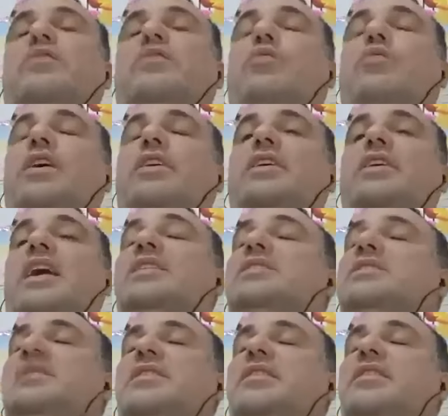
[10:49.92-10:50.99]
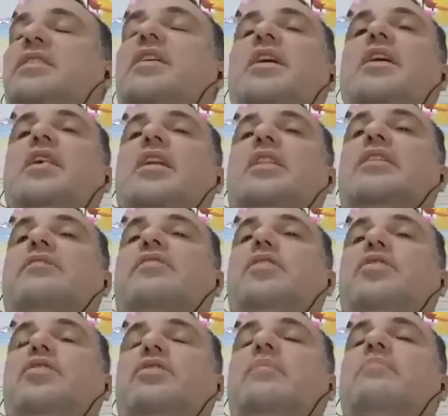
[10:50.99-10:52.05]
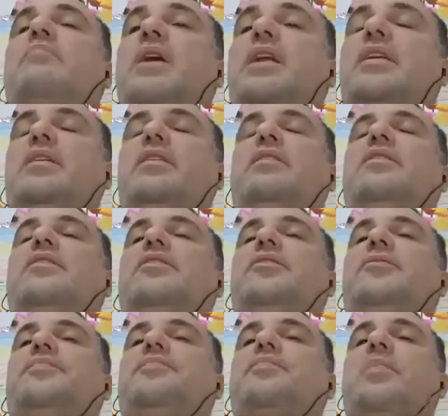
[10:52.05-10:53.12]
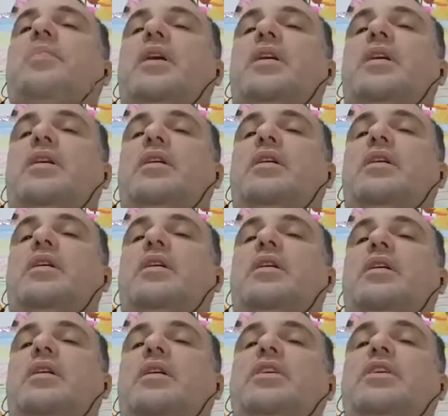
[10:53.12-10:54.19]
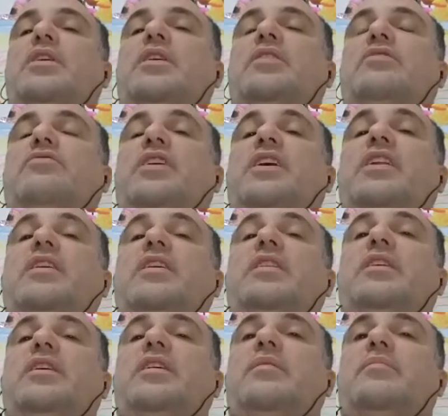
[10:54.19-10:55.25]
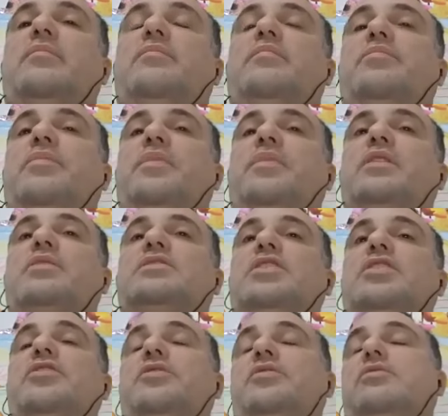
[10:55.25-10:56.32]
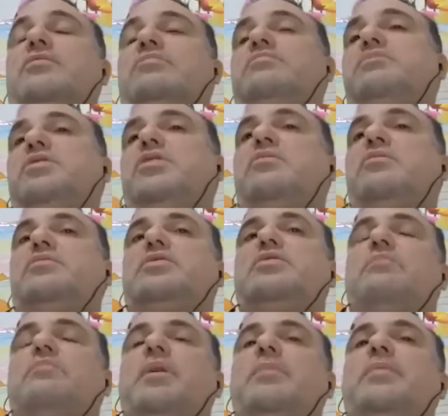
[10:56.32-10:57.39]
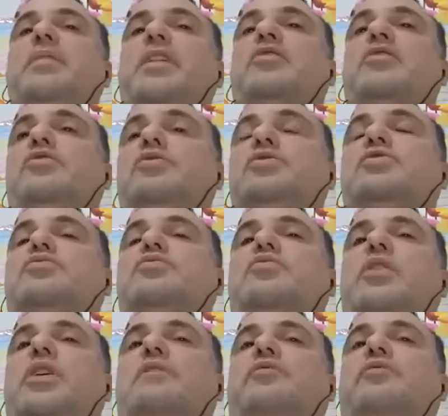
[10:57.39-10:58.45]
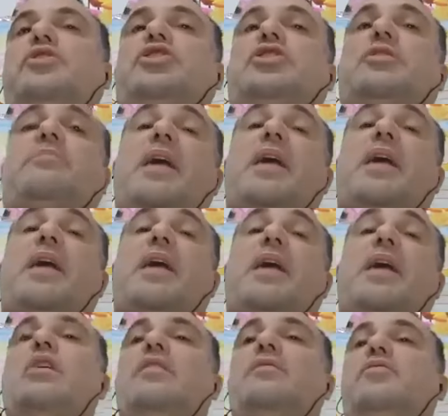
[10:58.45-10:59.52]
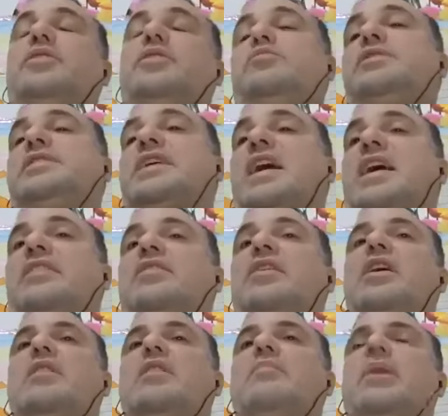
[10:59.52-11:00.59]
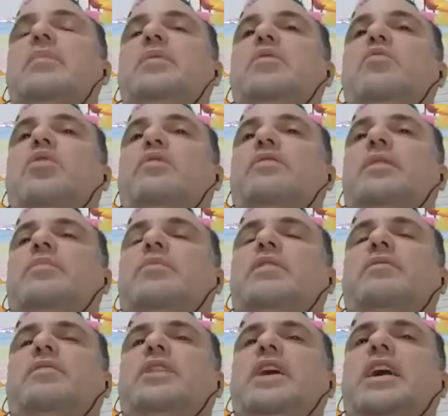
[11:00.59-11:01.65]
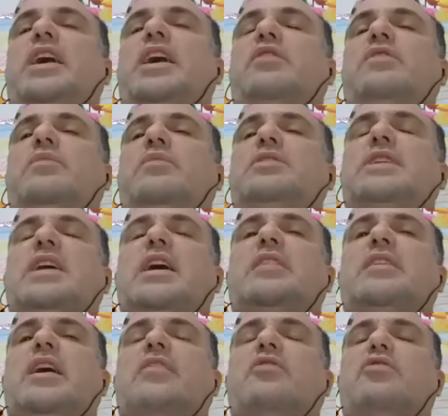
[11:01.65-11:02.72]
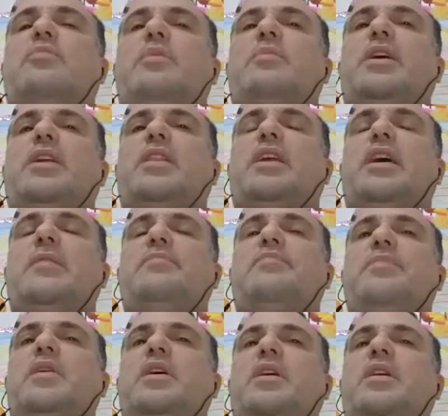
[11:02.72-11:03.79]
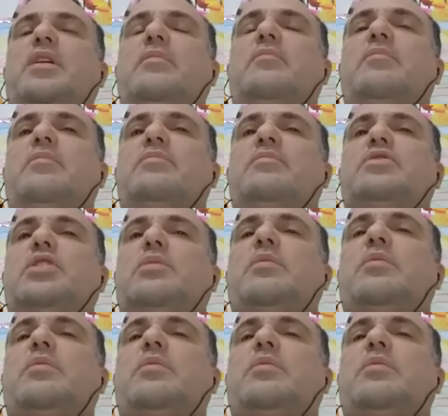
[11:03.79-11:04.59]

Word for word: what I can say is that I've heard many, uh, you know, uh, Israeli um, senior, you know, some people that used to work for the Shabak, for the Mossad. Maybe one of them is even the head of the Mossad. I don't remember his name. Um, some